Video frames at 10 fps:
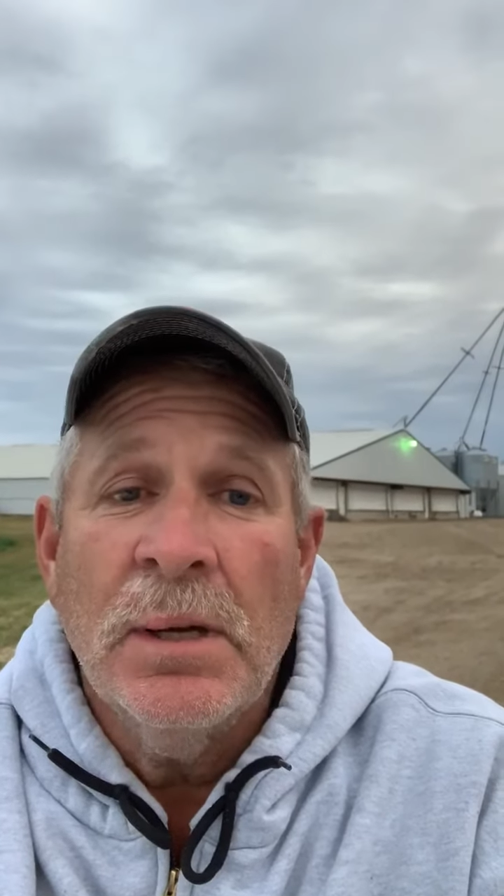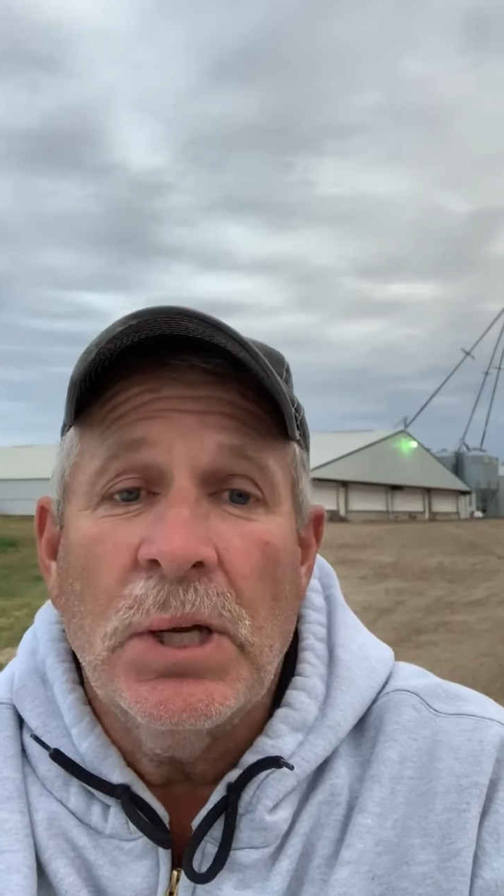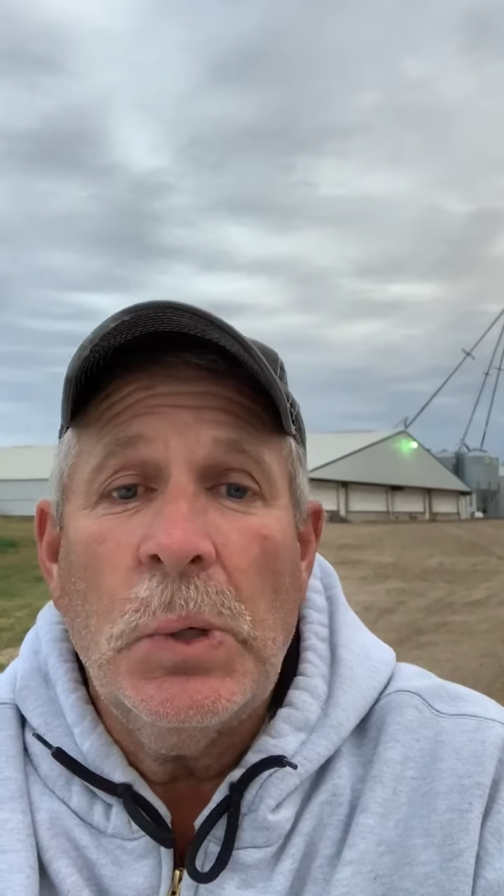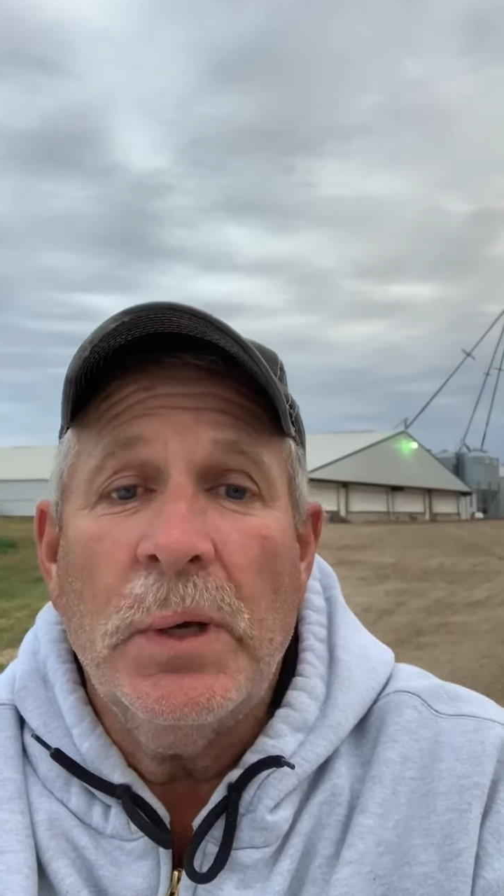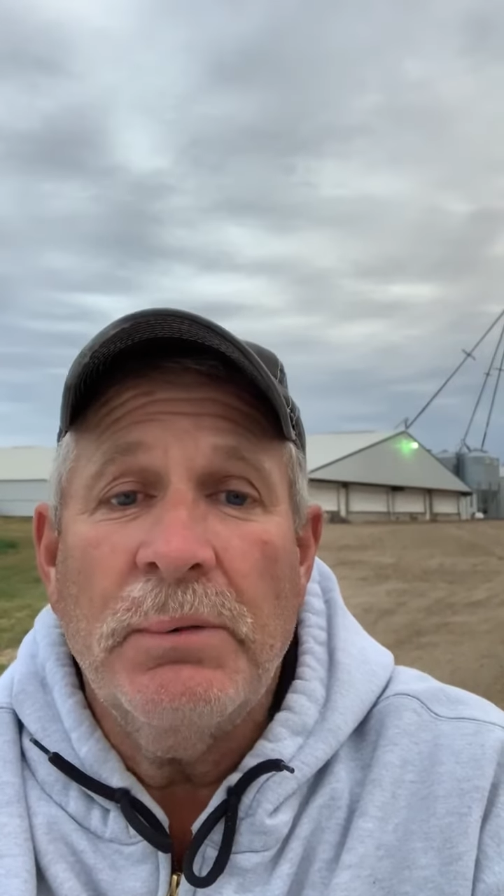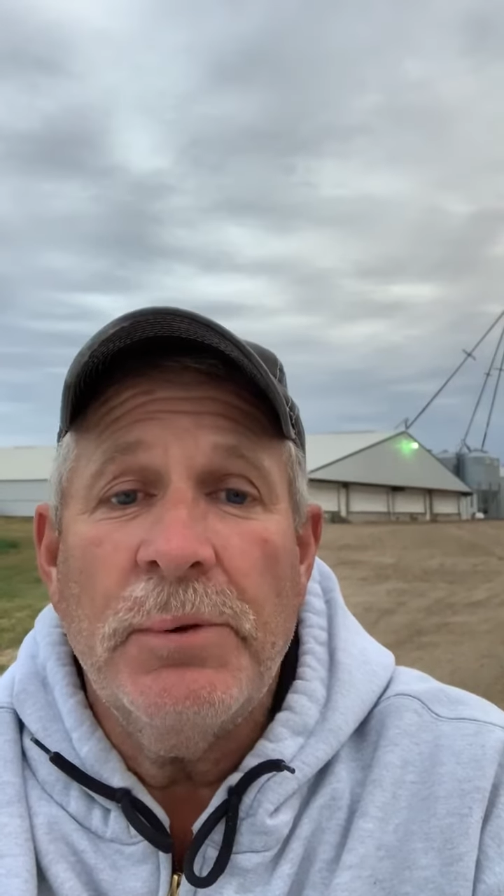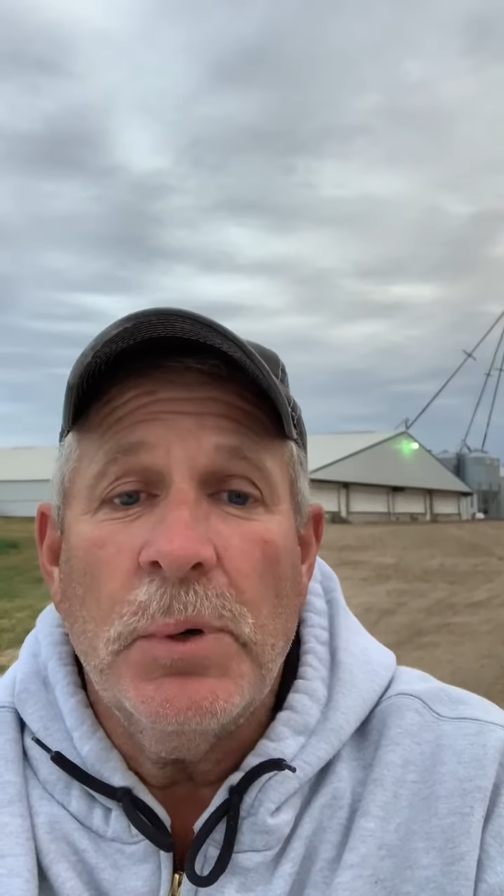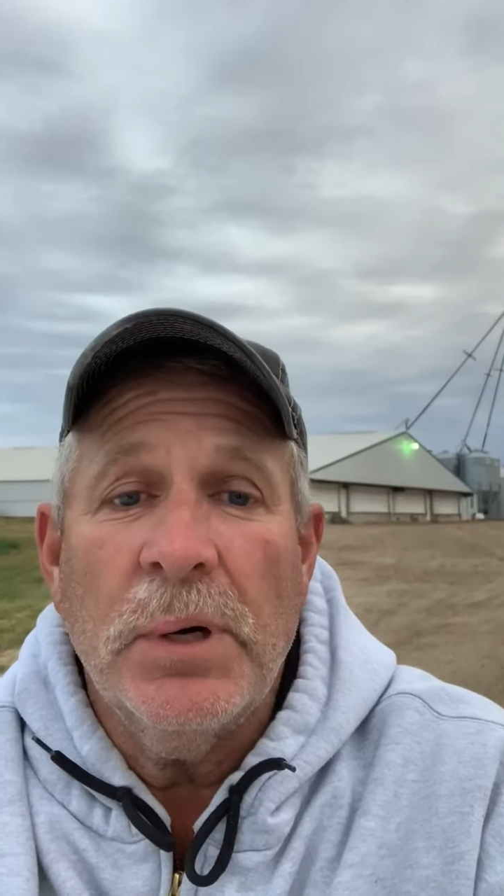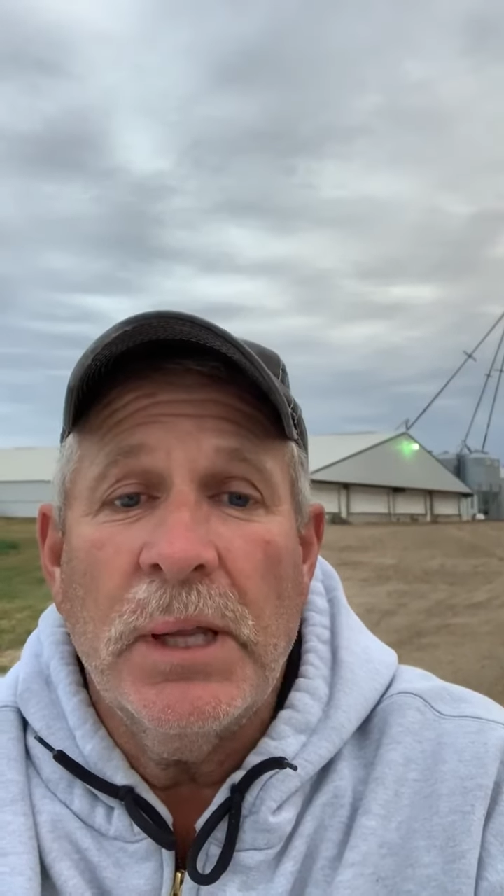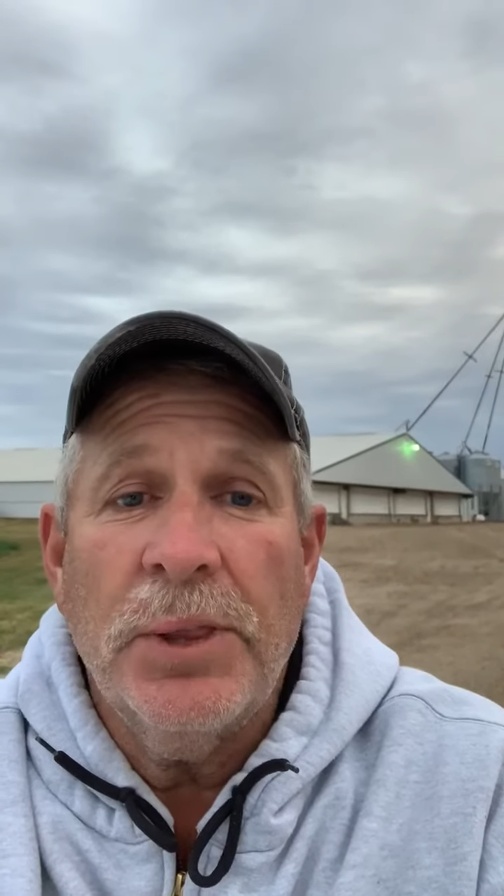going
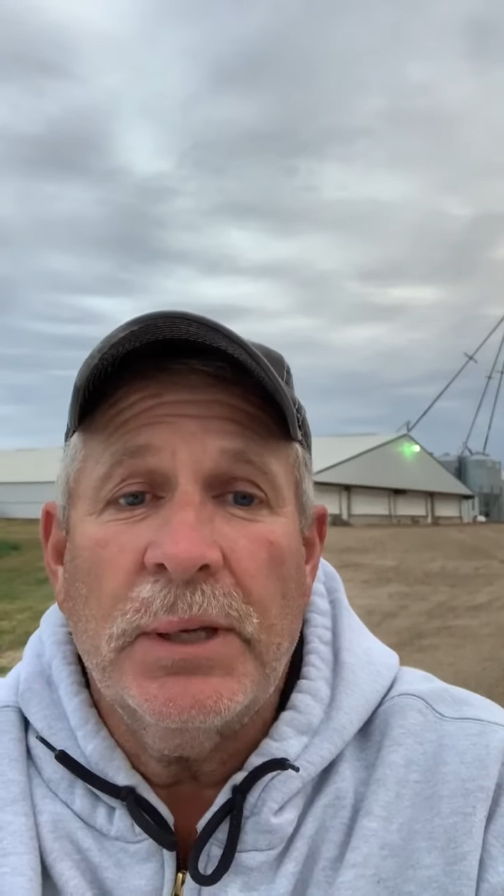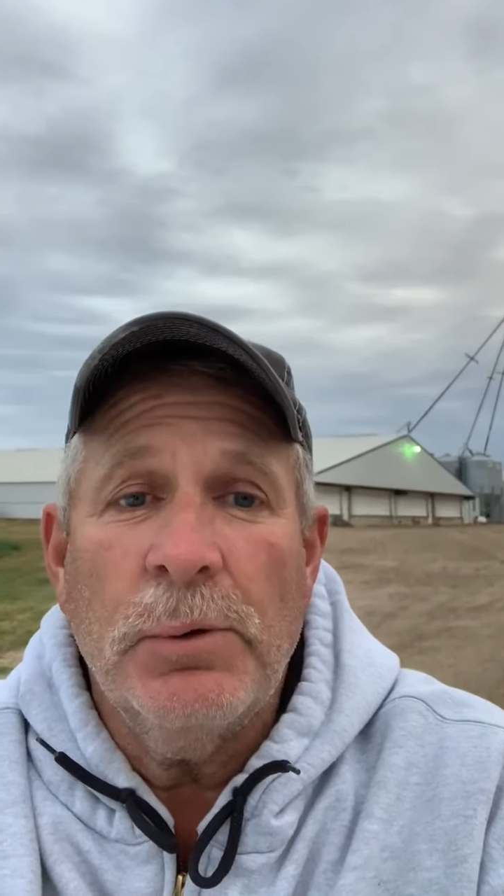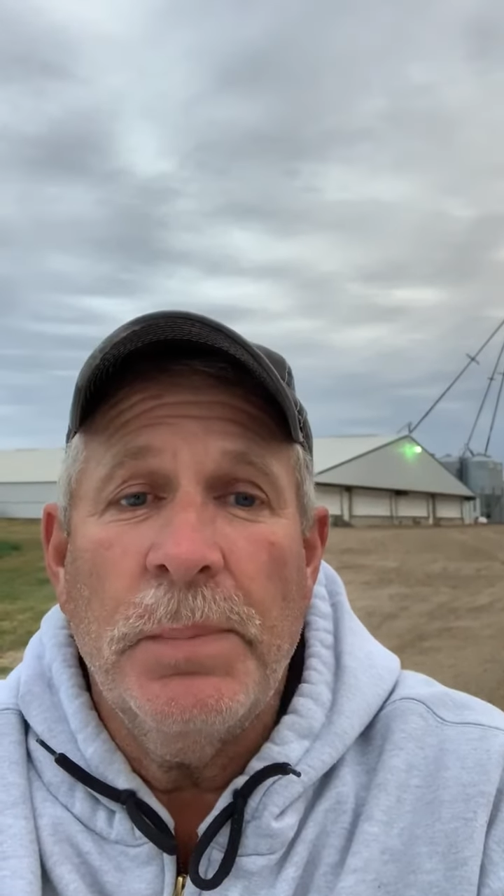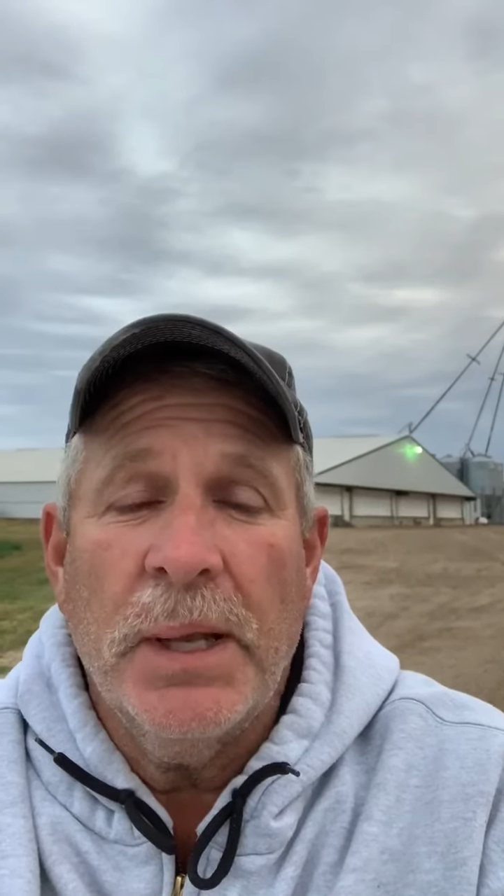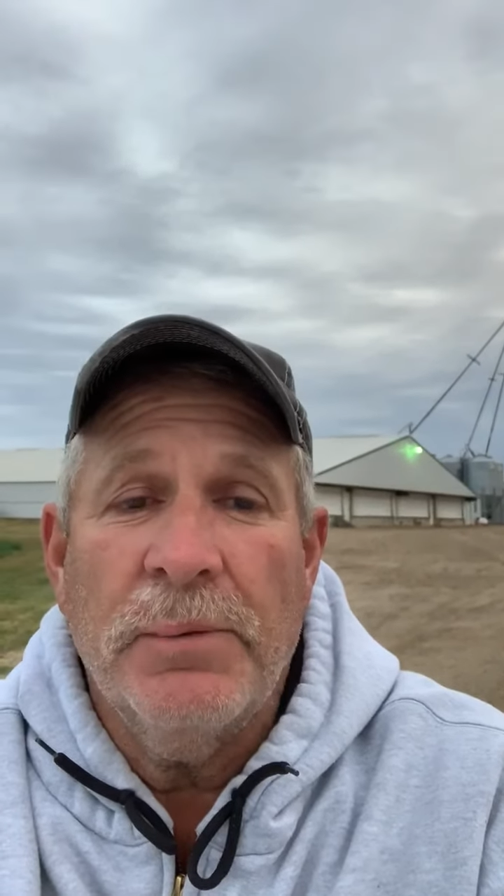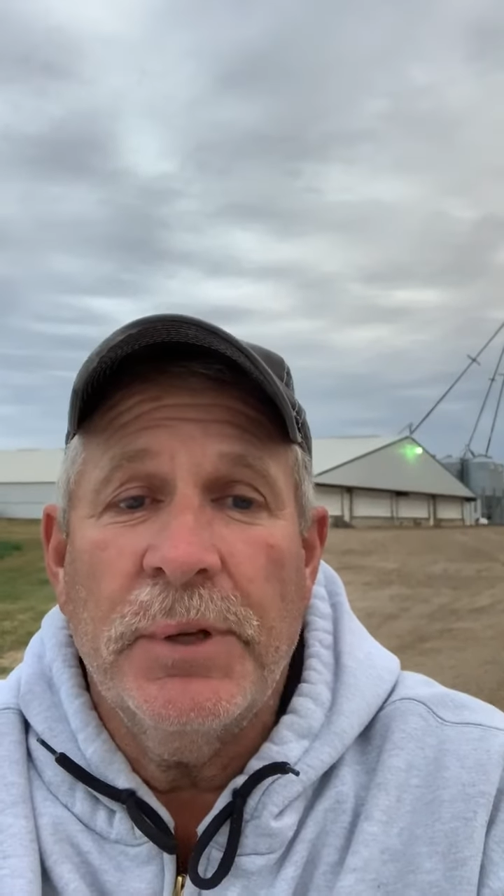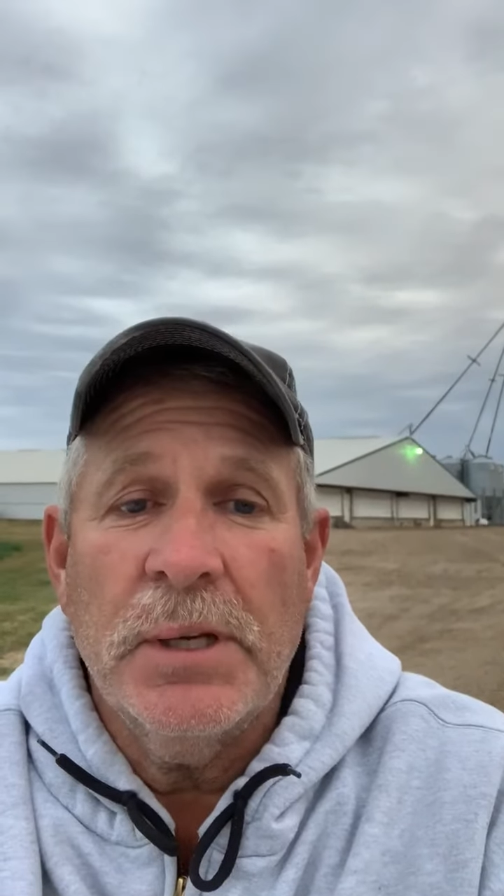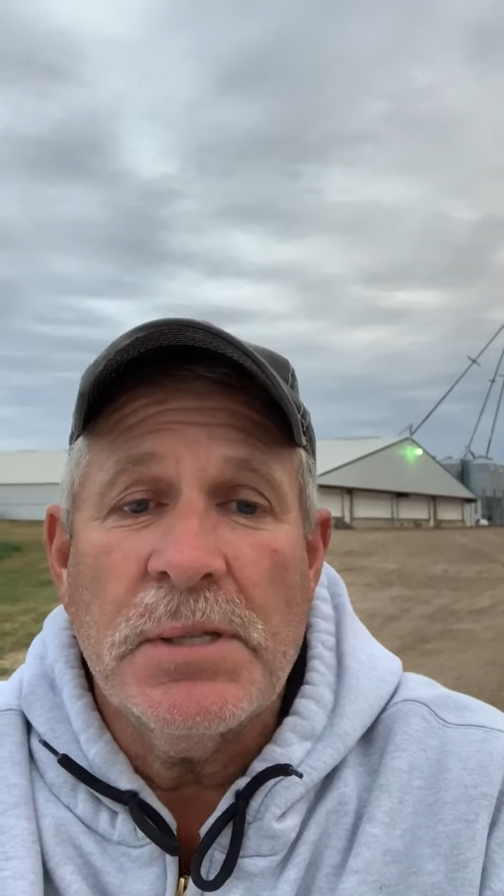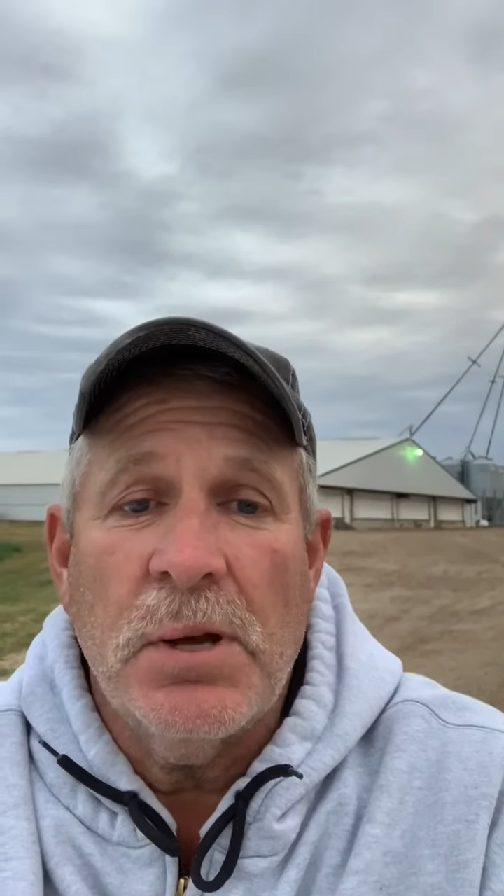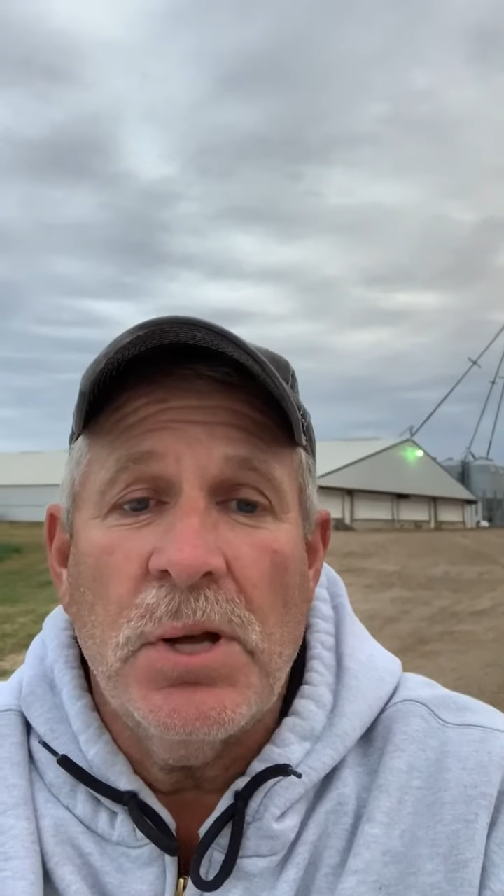forward, I think will benefit
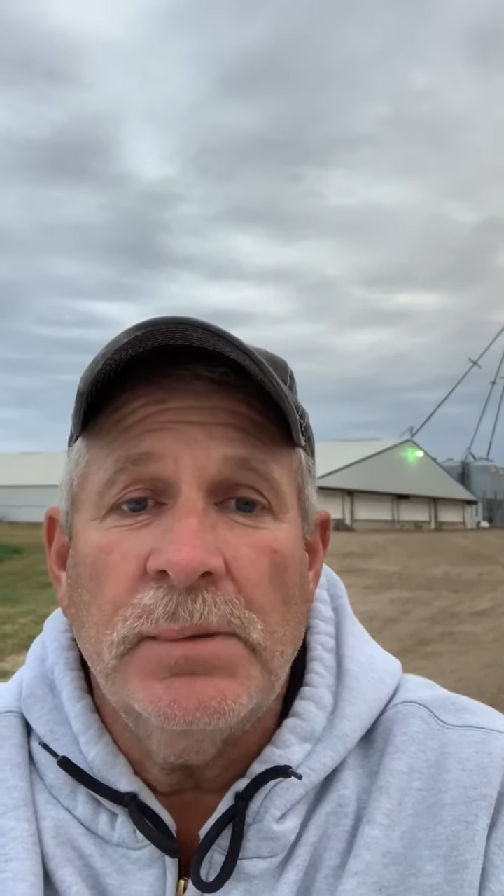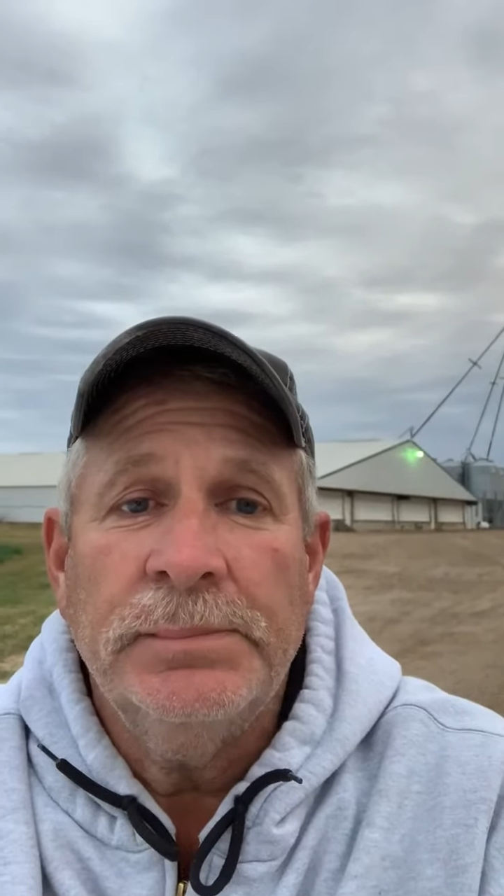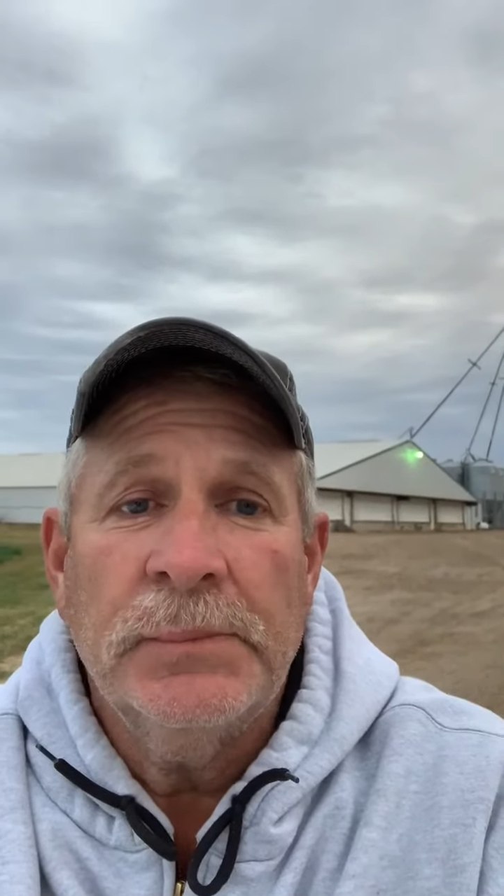us all.